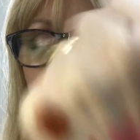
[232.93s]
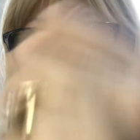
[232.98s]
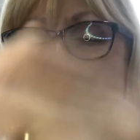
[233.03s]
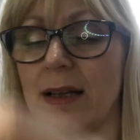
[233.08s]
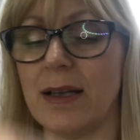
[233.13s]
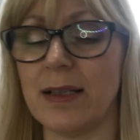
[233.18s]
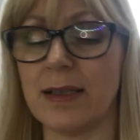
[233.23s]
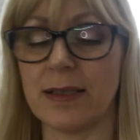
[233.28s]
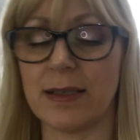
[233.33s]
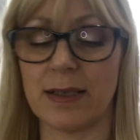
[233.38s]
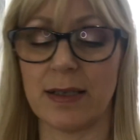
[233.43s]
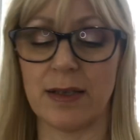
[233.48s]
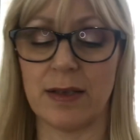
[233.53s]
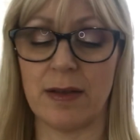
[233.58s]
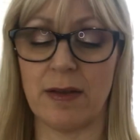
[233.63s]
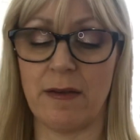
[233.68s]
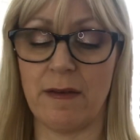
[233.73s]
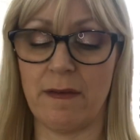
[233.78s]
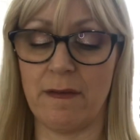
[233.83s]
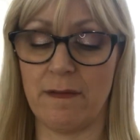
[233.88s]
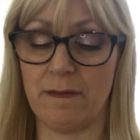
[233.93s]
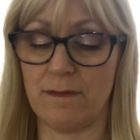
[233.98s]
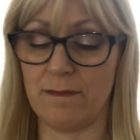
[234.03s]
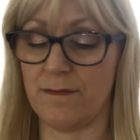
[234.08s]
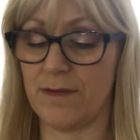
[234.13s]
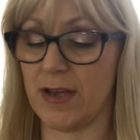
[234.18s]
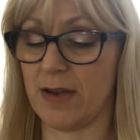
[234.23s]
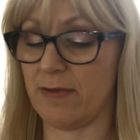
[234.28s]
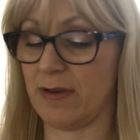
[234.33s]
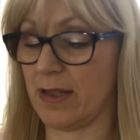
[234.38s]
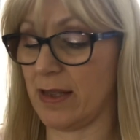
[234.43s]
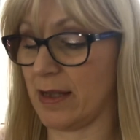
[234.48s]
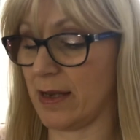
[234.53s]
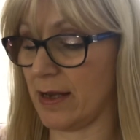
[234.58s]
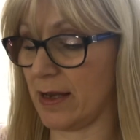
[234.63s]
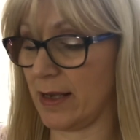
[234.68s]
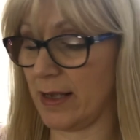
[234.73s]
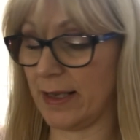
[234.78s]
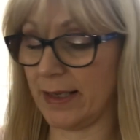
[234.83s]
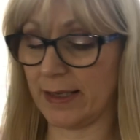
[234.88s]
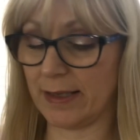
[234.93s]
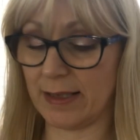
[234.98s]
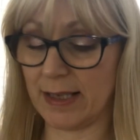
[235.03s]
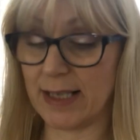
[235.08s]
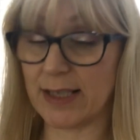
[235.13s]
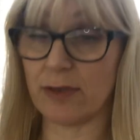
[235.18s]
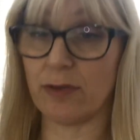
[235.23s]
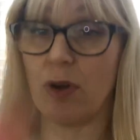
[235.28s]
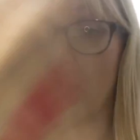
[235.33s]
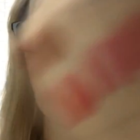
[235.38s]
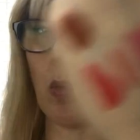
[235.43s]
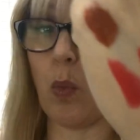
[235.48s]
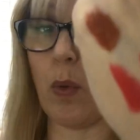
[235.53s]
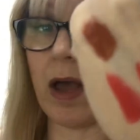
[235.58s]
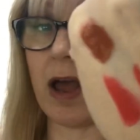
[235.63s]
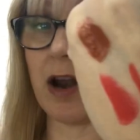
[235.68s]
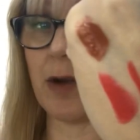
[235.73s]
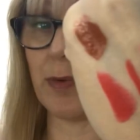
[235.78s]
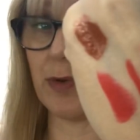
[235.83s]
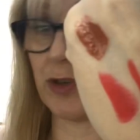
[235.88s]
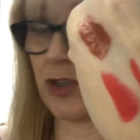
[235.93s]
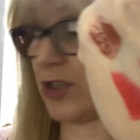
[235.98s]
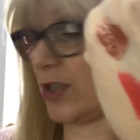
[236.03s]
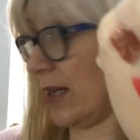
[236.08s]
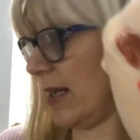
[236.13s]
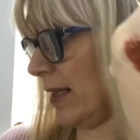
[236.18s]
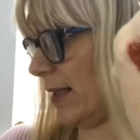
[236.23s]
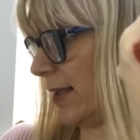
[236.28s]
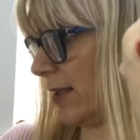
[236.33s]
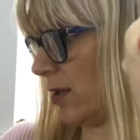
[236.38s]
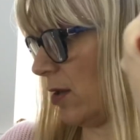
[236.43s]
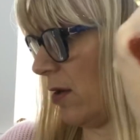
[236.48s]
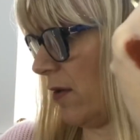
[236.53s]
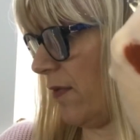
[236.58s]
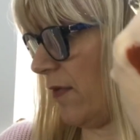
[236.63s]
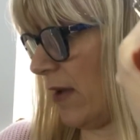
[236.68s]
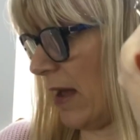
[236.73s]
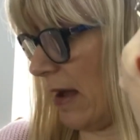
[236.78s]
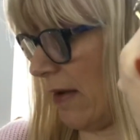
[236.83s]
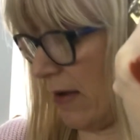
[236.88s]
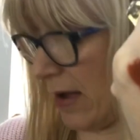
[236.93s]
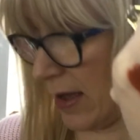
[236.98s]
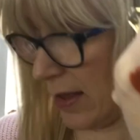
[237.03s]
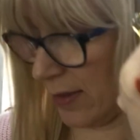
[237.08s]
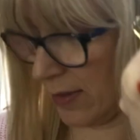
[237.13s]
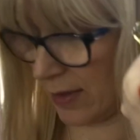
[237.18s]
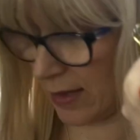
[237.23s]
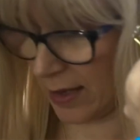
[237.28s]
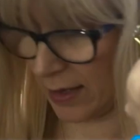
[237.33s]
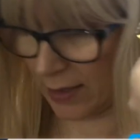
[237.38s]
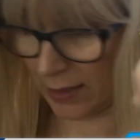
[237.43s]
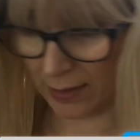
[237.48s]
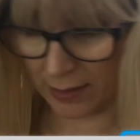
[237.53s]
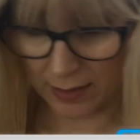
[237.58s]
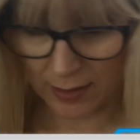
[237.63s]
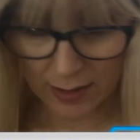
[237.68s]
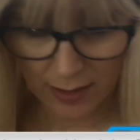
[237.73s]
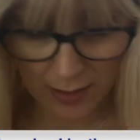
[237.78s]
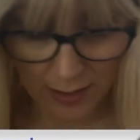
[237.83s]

that. Very nice. These are all wearable shades so far, I think.